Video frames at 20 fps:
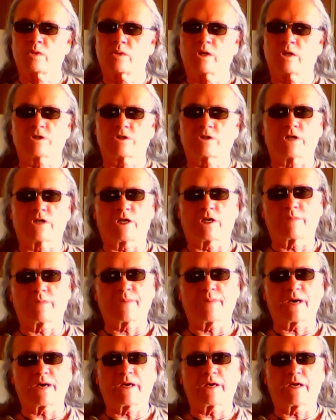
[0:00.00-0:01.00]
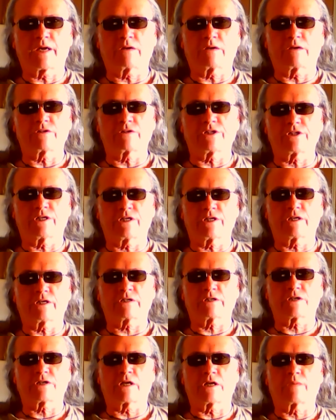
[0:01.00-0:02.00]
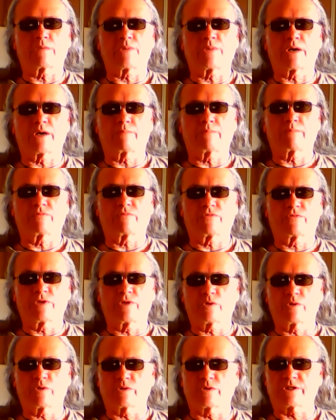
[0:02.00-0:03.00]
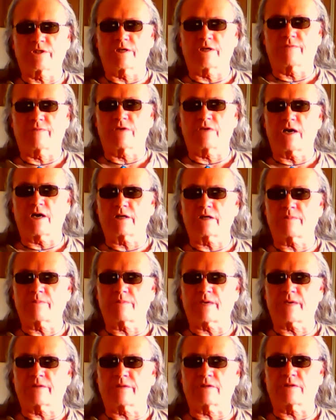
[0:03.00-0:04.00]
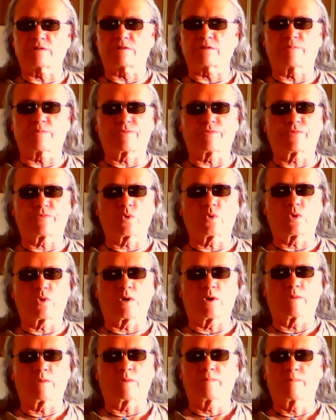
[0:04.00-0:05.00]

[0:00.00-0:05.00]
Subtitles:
It's all about energy and it's all about frequency. I've talked about this before.